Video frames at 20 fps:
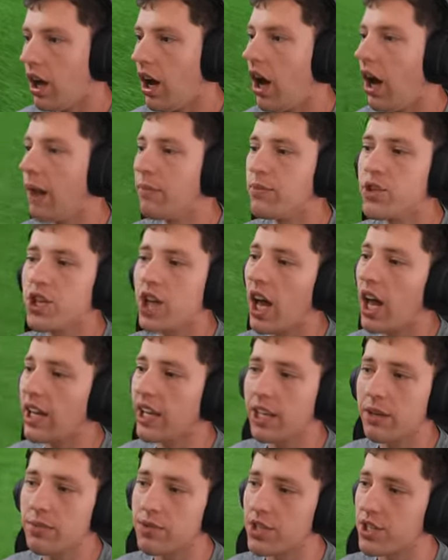Oh, I'm
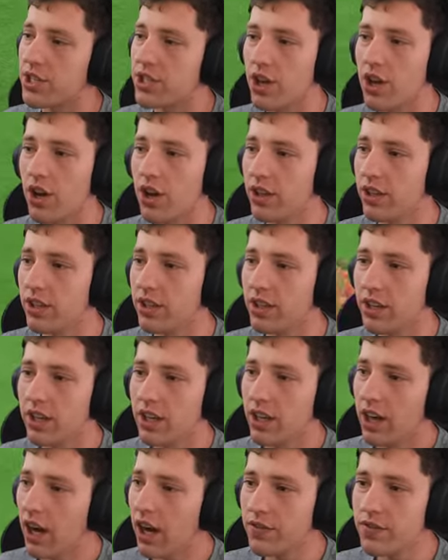telling him to turn.
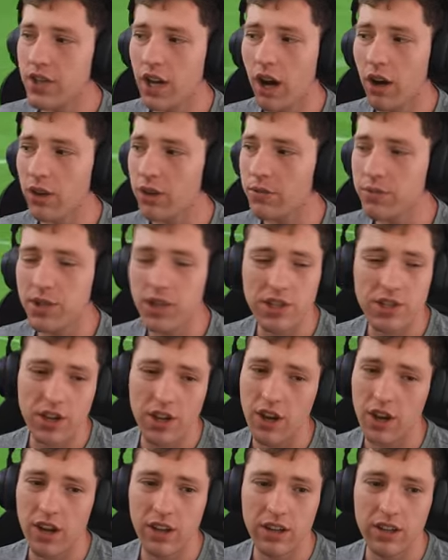I've told him to
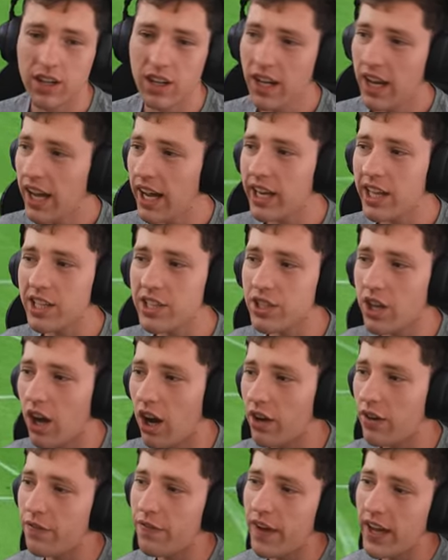turn, and he's
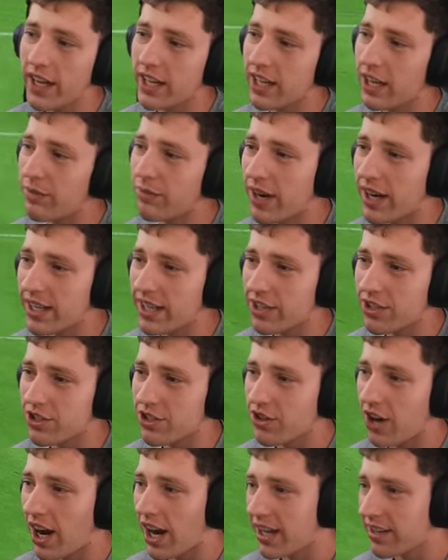gone, fuck it, I'm running it
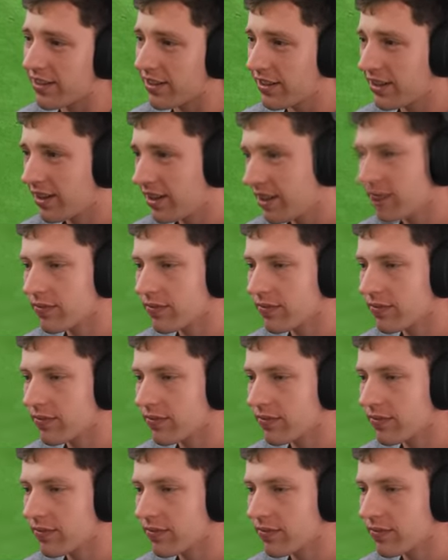straight.